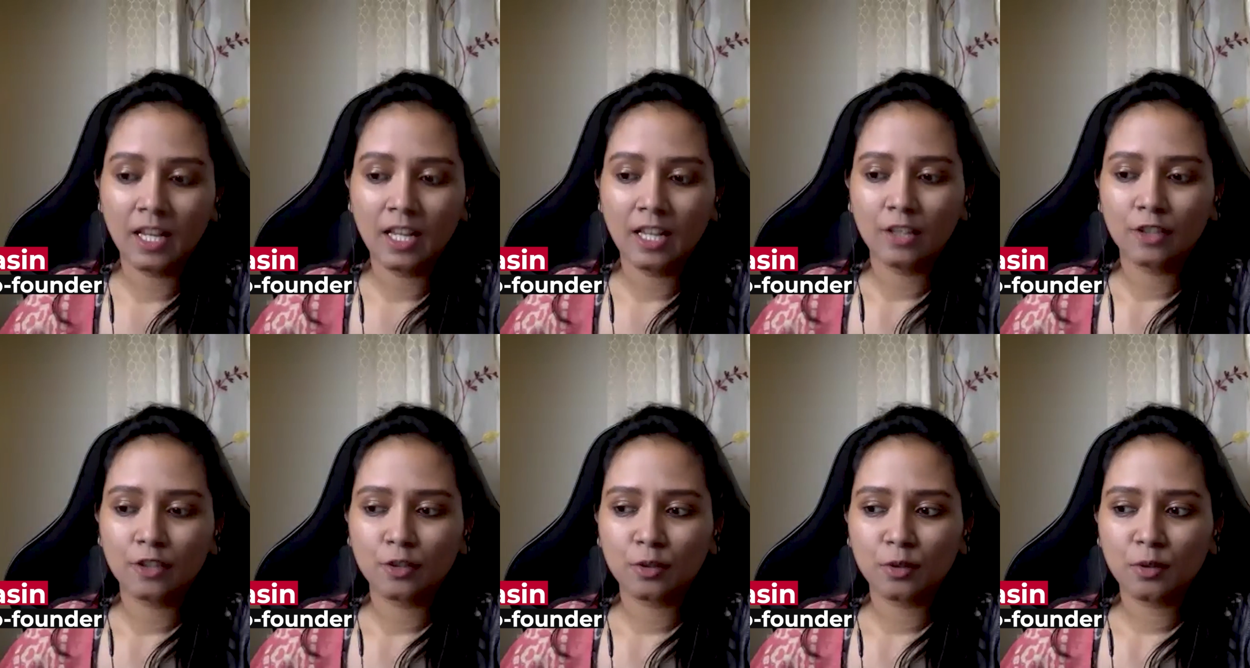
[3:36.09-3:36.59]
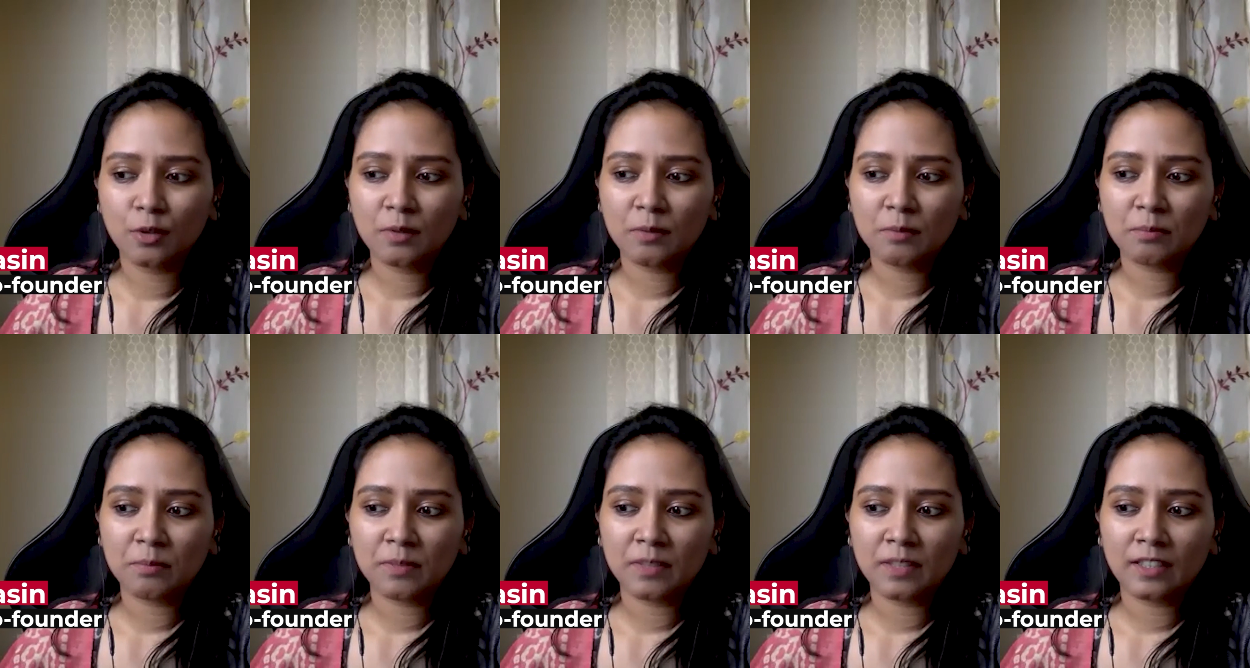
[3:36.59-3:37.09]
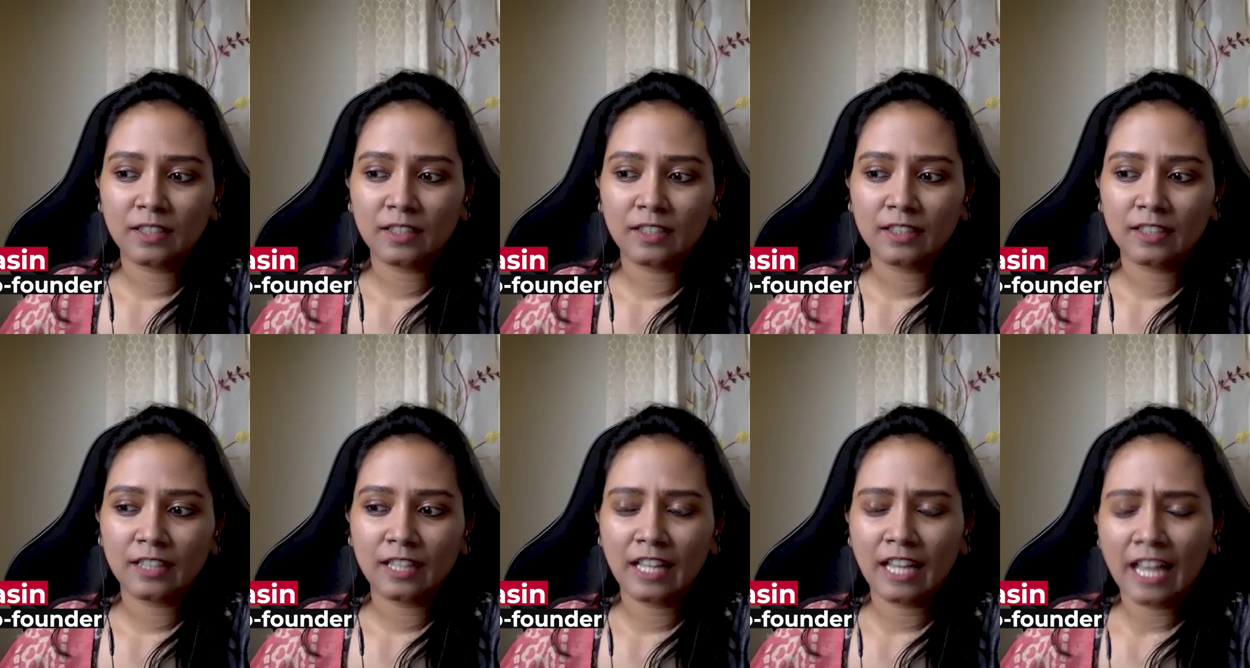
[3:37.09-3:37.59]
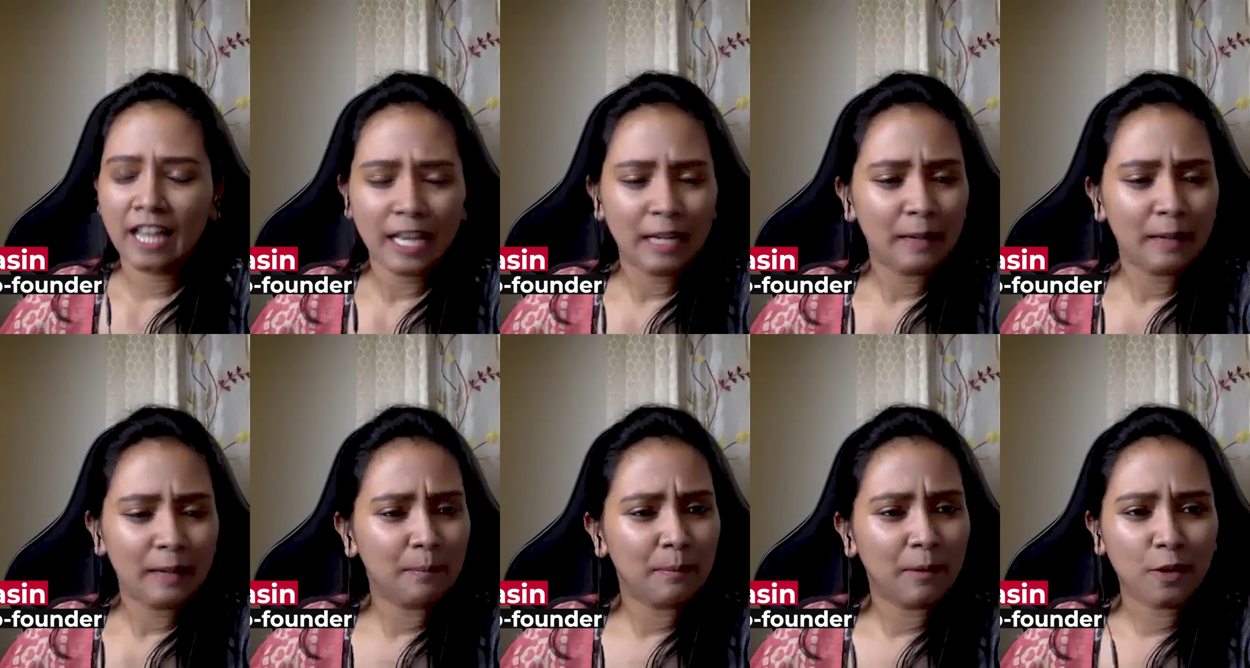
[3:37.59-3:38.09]
So
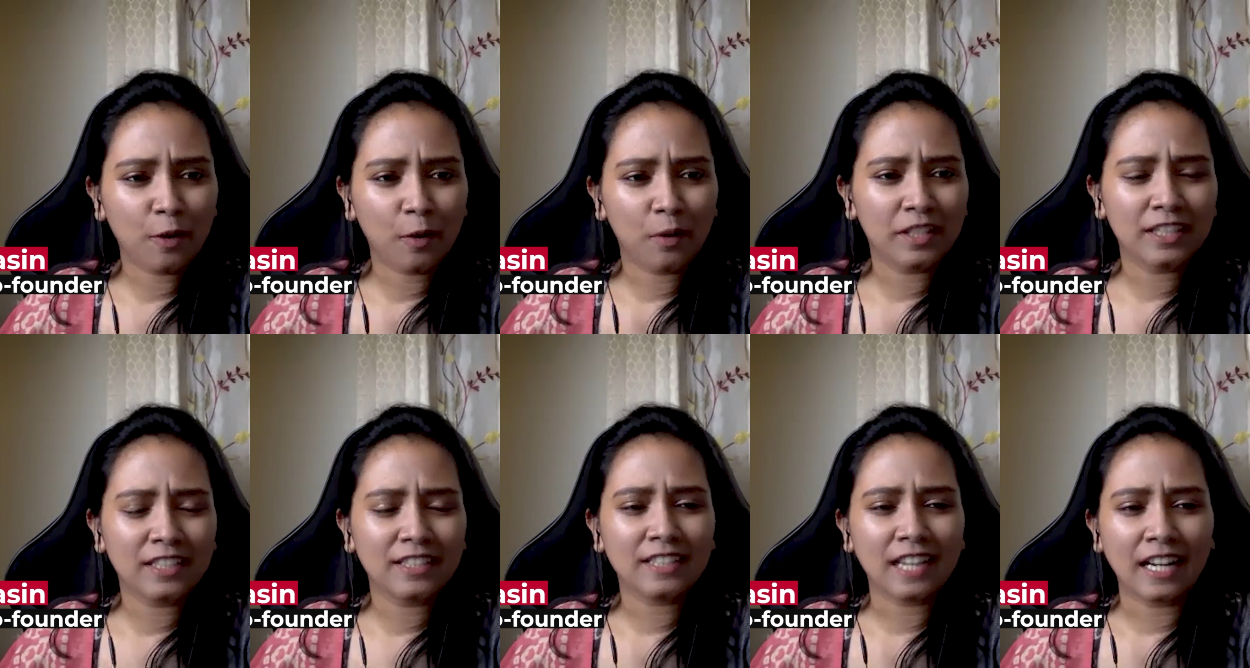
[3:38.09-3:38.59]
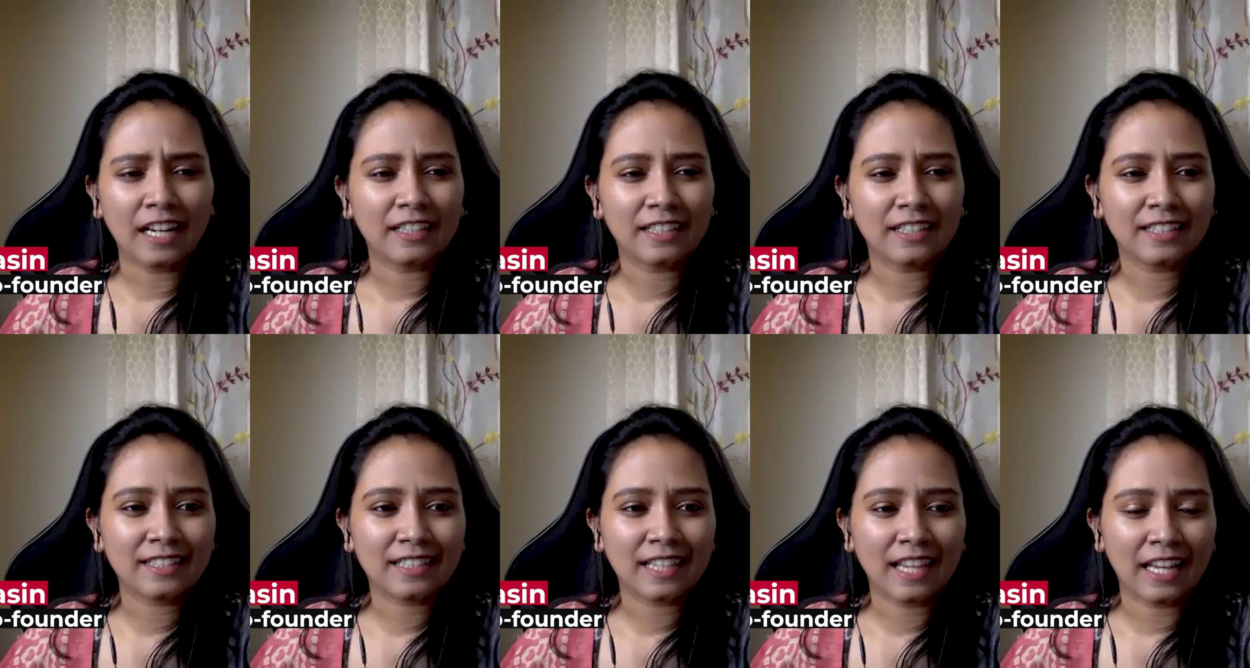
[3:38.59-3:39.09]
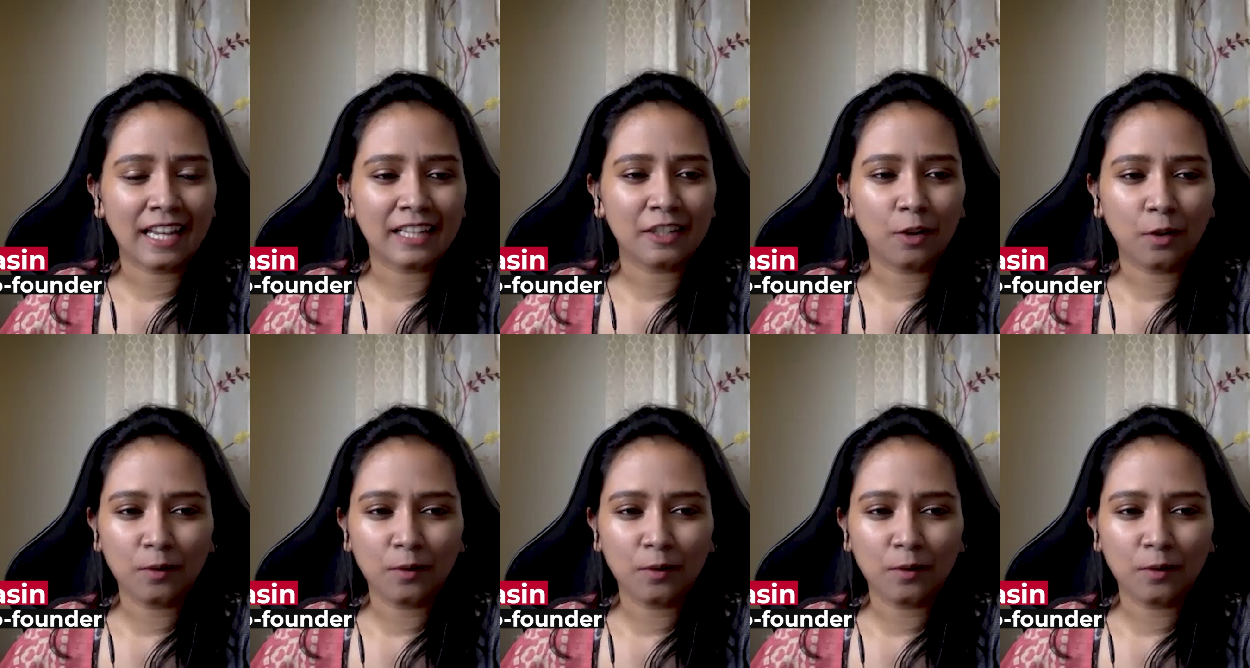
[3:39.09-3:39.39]
help our audience understand.